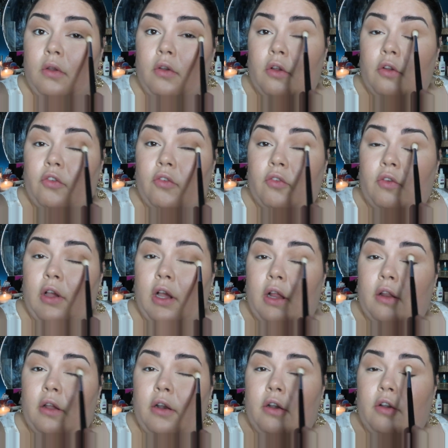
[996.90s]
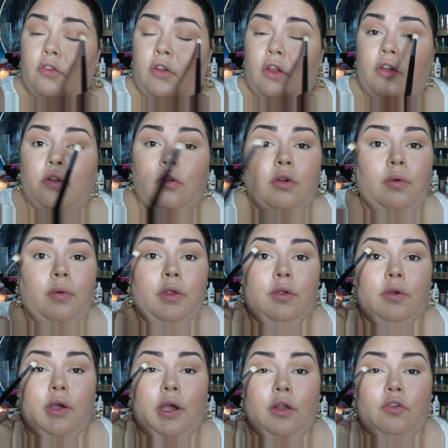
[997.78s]
Dose of colors. I don't know what
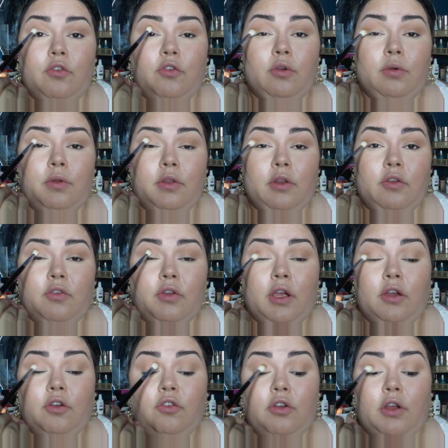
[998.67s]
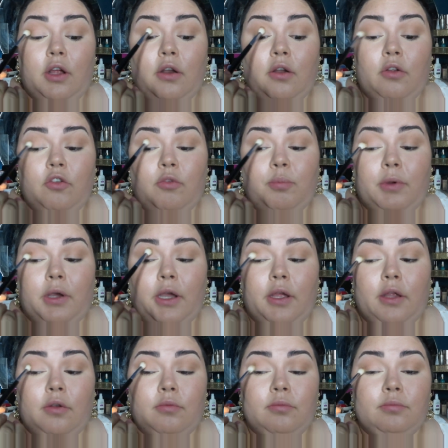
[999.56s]
you guys do with these eyeshadows,
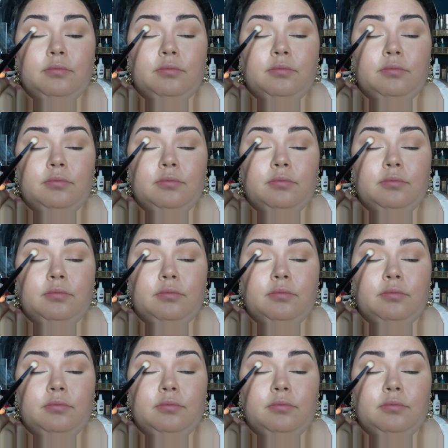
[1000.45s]
but